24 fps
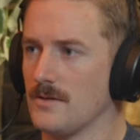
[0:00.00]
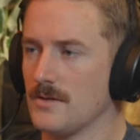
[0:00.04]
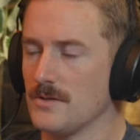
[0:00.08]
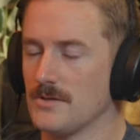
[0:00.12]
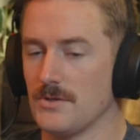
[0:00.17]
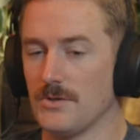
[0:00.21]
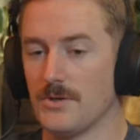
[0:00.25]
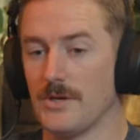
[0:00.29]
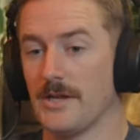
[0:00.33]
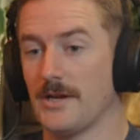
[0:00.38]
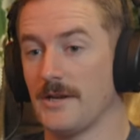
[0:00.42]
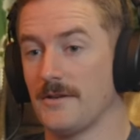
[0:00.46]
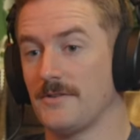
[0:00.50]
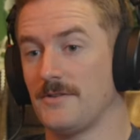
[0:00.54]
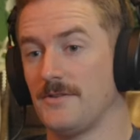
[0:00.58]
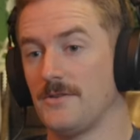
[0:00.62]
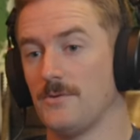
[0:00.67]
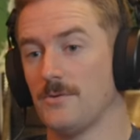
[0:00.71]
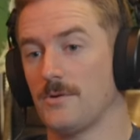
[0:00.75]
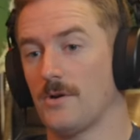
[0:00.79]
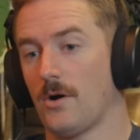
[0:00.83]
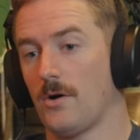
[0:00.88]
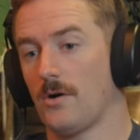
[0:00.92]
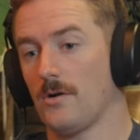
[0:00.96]
So you get
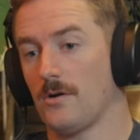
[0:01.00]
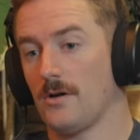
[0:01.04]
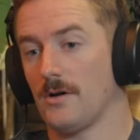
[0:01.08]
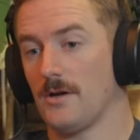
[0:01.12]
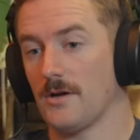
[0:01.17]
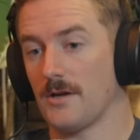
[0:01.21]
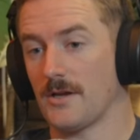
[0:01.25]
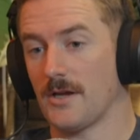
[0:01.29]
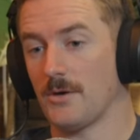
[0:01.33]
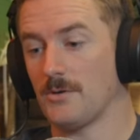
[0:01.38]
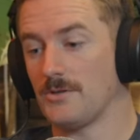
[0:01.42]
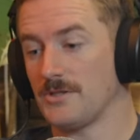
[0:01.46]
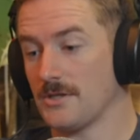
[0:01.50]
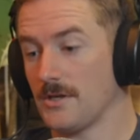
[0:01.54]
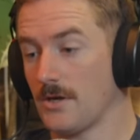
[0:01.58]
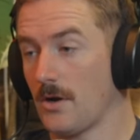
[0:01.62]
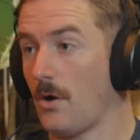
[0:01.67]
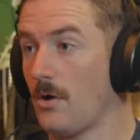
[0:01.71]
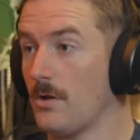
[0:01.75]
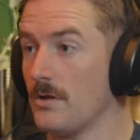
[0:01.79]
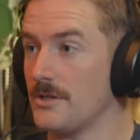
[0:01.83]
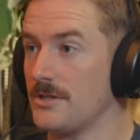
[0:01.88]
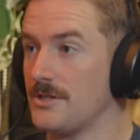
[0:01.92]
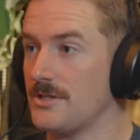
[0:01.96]
into co- uh, coaching
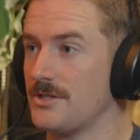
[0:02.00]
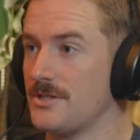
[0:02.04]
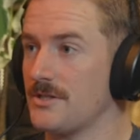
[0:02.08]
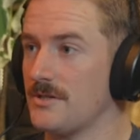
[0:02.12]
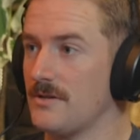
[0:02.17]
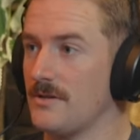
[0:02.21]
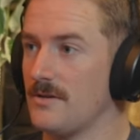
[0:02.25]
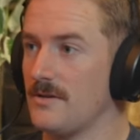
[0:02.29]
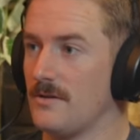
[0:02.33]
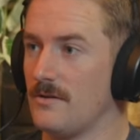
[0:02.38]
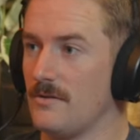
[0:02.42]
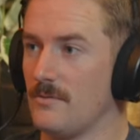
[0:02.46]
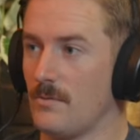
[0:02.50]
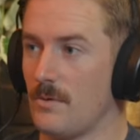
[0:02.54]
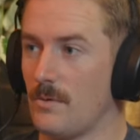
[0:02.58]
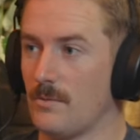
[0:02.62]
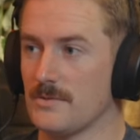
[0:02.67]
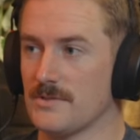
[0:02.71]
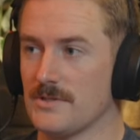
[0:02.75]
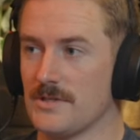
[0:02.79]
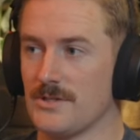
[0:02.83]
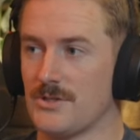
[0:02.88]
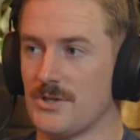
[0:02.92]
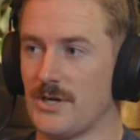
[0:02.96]
college. Mm-hmm. What
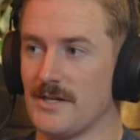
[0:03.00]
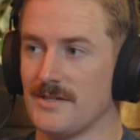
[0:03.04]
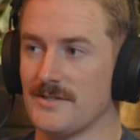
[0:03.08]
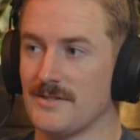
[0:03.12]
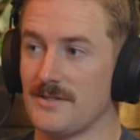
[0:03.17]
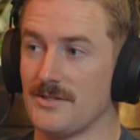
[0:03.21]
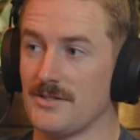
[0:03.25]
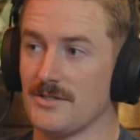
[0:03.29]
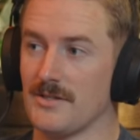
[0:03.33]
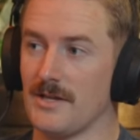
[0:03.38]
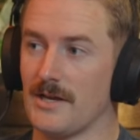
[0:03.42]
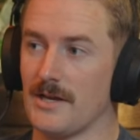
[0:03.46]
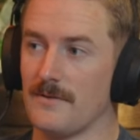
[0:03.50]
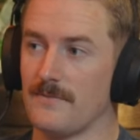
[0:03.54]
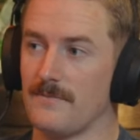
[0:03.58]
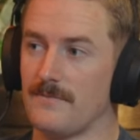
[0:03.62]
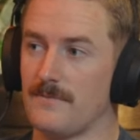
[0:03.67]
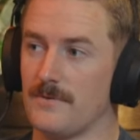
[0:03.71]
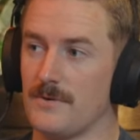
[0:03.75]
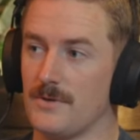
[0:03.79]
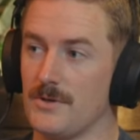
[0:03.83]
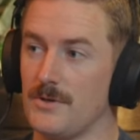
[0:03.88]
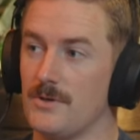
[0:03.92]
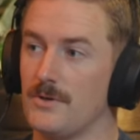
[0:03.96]
was the transition like
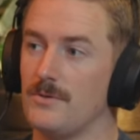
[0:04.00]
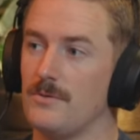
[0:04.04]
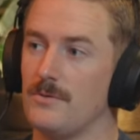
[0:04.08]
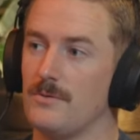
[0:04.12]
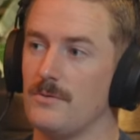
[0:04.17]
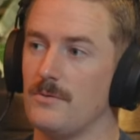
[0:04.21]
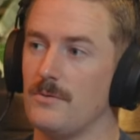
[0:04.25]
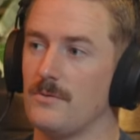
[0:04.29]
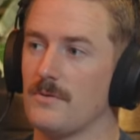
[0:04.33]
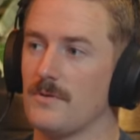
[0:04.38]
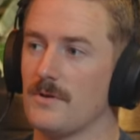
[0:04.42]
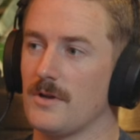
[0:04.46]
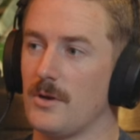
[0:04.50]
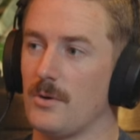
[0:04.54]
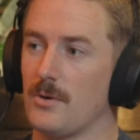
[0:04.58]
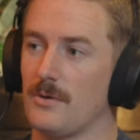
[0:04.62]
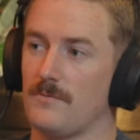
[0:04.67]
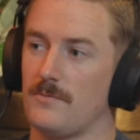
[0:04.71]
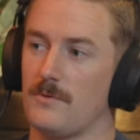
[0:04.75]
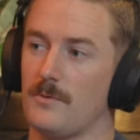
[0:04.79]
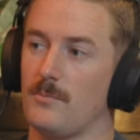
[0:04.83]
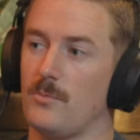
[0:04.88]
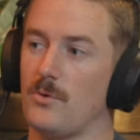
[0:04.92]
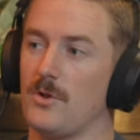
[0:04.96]
for you going
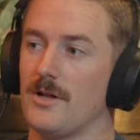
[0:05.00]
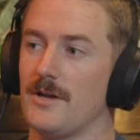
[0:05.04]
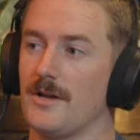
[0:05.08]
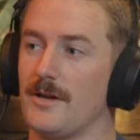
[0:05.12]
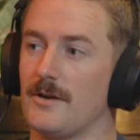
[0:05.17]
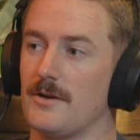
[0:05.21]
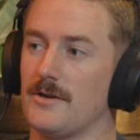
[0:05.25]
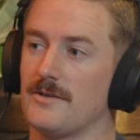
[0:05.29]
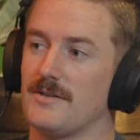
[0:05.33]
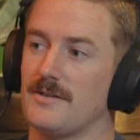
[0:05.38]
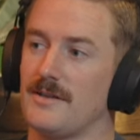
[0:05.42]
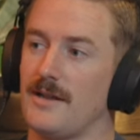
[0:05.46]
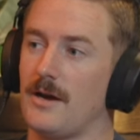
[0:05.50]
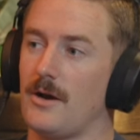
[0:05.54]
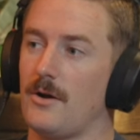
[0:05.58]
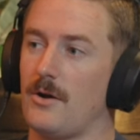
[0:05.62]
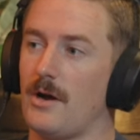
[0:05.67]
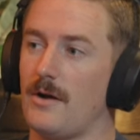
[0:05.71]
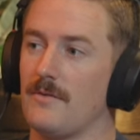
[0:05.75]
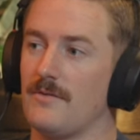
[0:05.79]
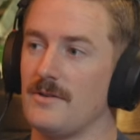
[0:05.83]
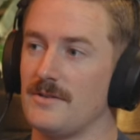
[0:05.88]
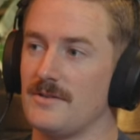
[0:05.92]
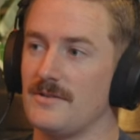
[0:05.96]
from player to now
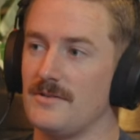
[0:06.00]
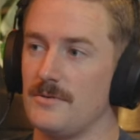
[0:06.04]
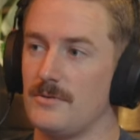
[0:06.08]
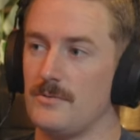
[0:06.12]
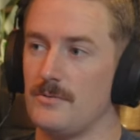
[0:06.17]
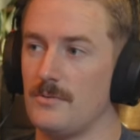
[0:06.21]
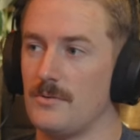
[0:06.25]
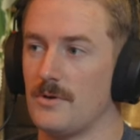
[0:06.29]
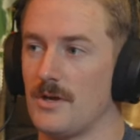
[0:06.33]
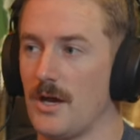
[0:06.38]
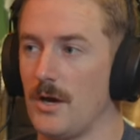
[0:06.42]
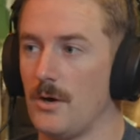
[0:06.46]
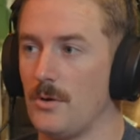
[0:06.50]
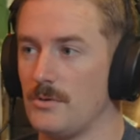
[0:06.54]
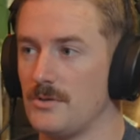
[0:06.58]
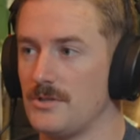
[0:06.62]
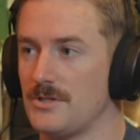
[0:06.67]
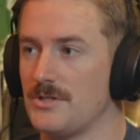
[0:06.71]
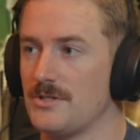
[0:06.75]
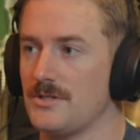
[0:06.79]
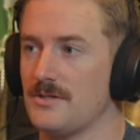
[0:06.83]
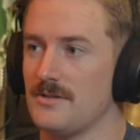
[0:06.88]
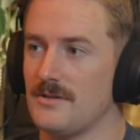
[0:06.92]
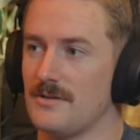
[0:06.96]
having to
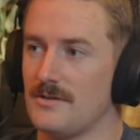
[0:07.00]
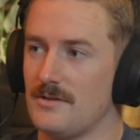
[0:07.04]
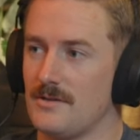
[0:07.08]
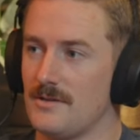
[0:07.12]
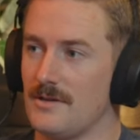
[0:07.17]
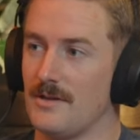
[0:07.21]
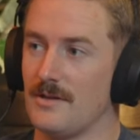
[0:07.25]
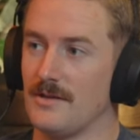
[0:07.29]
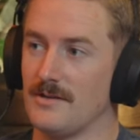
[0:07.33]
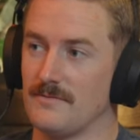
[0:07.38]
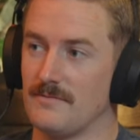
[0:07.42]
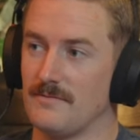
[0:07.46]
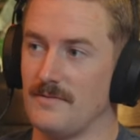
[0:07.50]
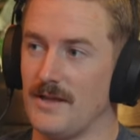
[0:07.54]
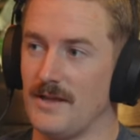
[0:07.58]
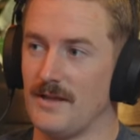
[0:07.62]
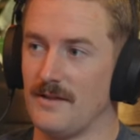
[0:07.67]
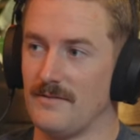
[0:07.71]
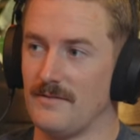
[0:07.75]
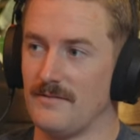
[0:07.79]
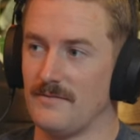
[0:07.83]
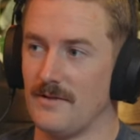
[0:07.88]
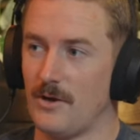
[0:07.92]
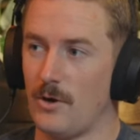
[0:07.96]
coach and,
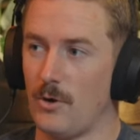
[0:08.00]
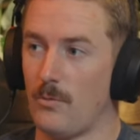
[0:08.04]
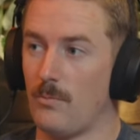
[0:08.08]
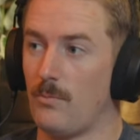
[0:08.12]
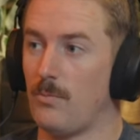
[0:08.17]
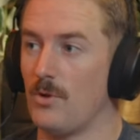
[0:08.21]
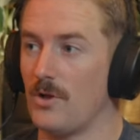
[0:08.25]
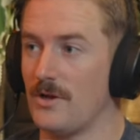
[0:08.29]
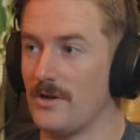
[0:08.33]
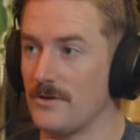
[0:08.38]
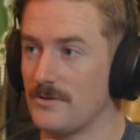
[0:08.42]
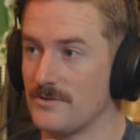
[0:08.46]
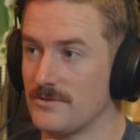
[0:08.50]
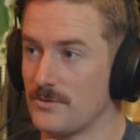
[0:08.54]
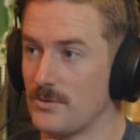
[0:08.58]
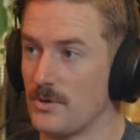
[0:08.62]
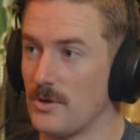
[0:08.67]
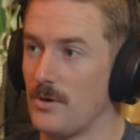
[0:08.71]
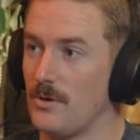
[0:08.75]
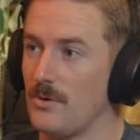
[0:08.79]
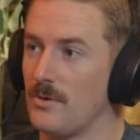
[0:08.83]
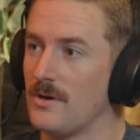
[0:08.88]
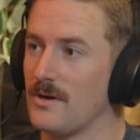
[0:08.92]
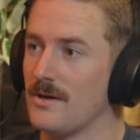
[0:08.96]
and help players
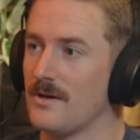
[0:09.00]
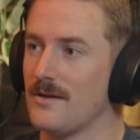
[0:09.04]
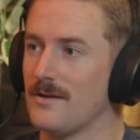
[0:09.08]
grow?